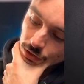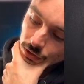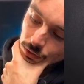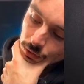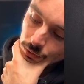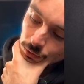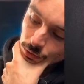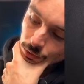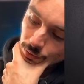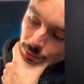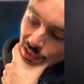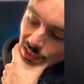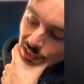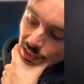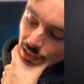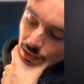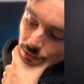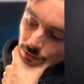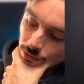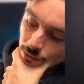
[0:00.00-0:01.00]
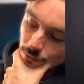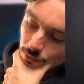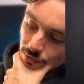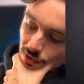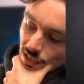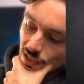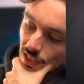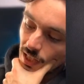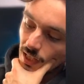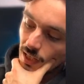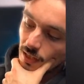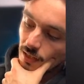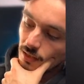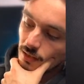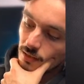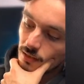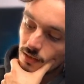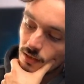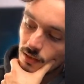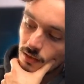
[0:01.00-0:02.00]
All the way down towards the
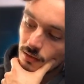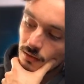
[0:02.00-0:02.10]
end.